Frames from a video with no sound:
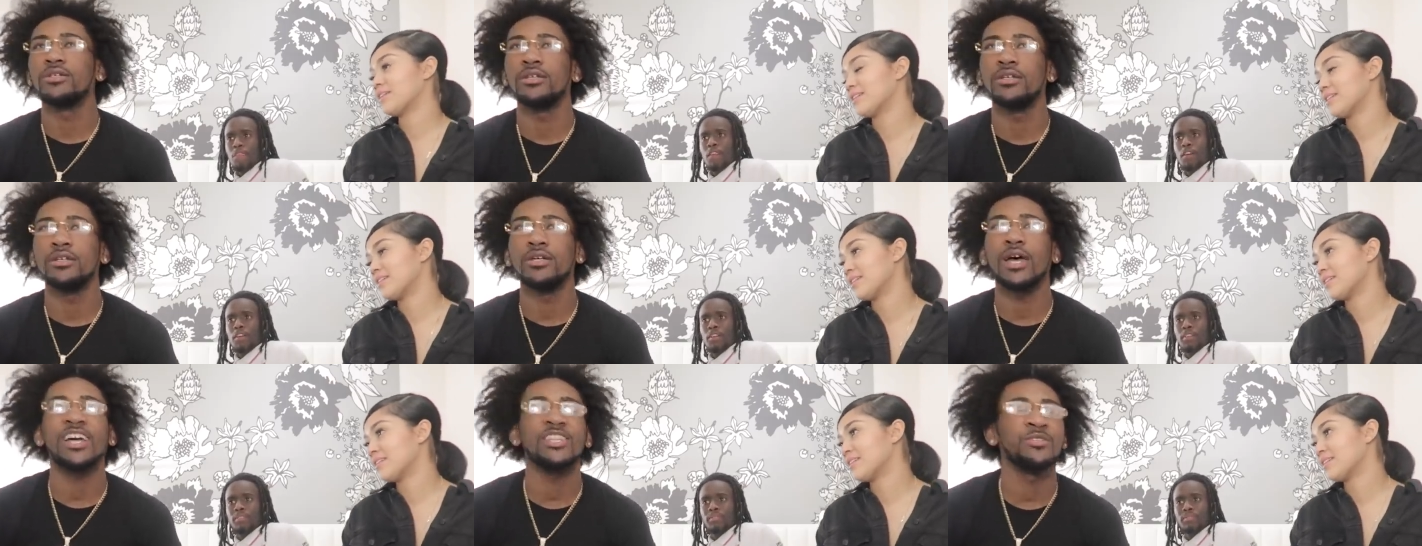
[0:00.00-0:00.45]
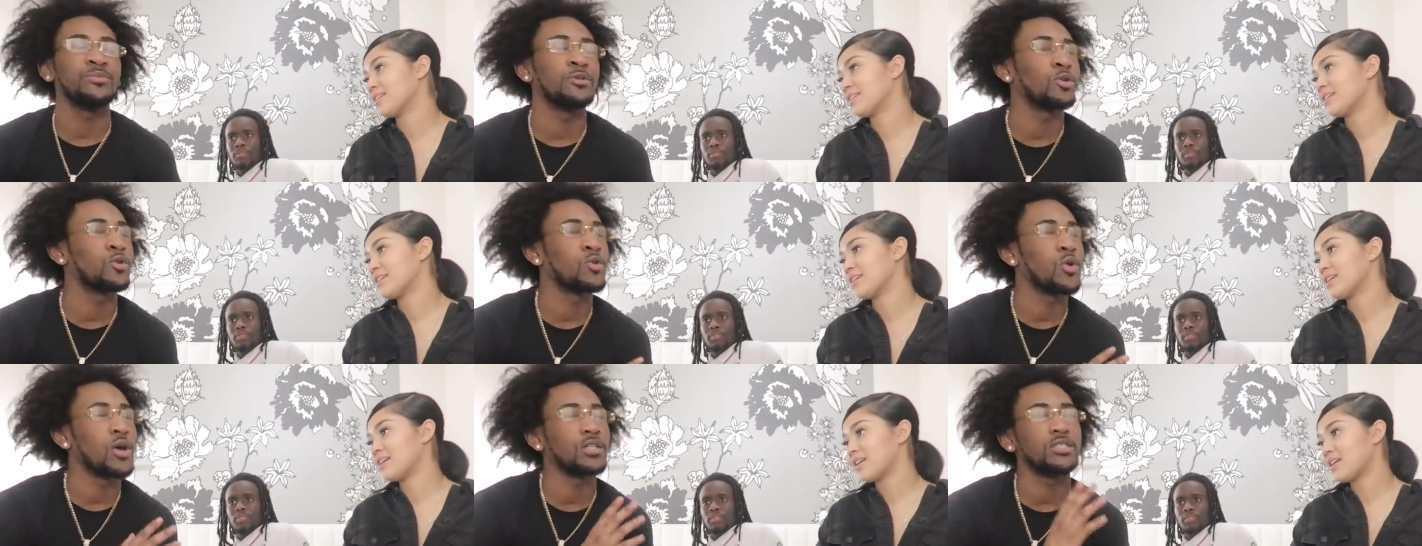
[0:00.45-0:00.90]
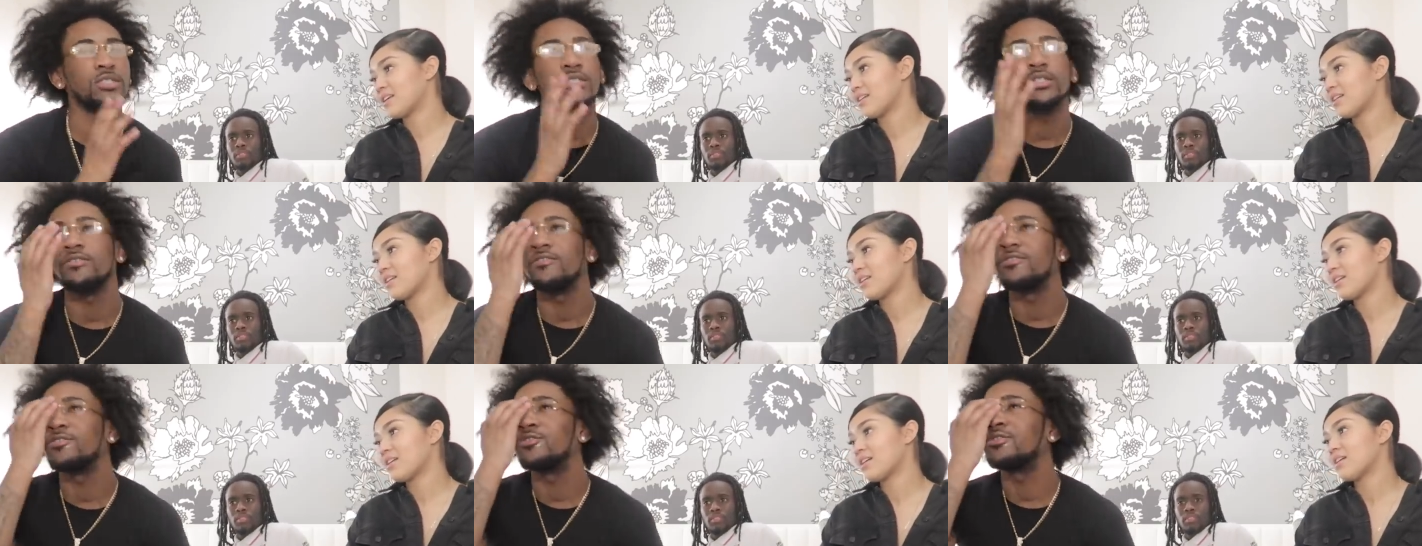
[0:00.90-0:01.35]
Speaker 1: Yeah, ask me a
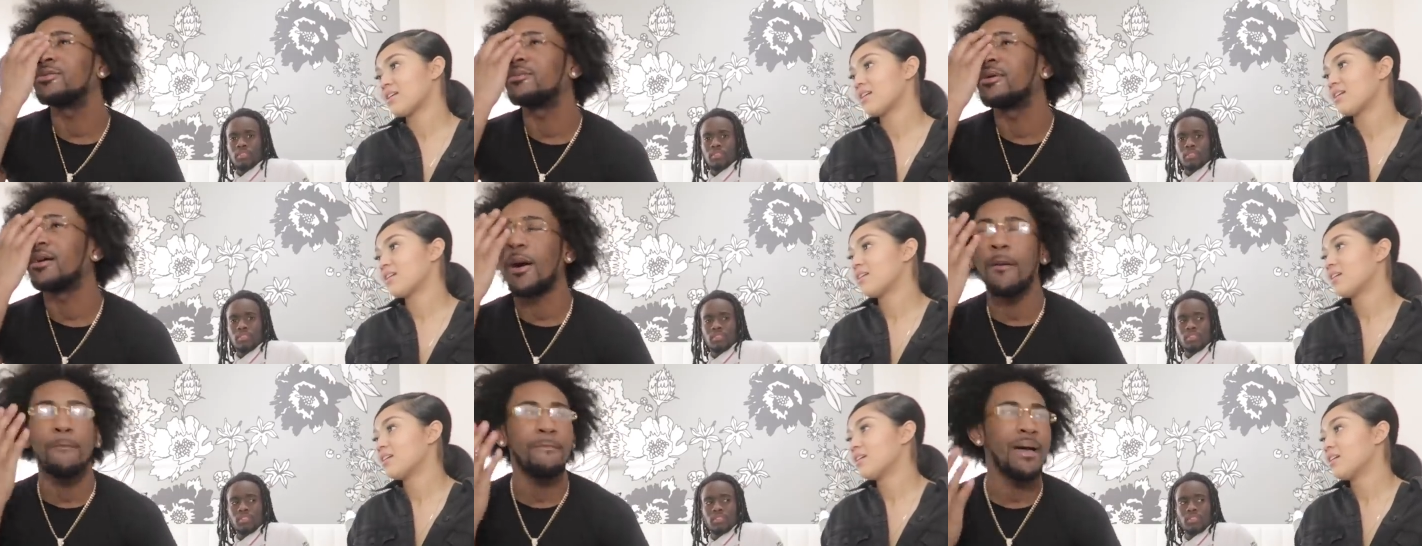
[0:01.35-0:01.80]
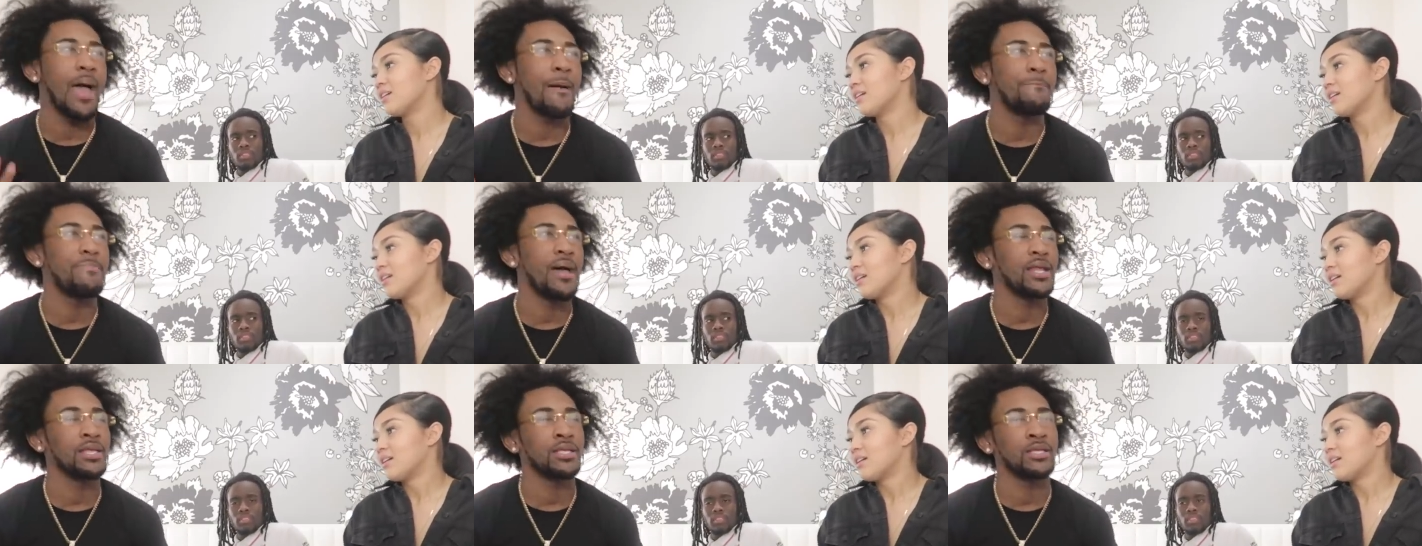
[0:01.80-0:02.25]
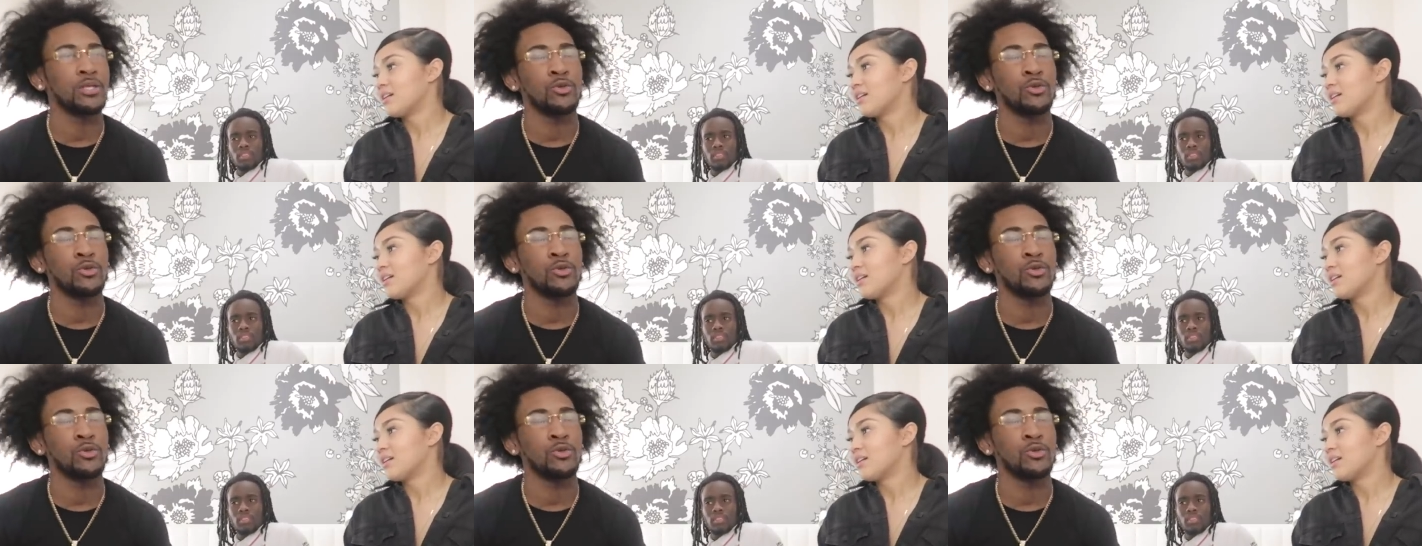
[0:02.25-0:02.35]
question. I'm mad petty.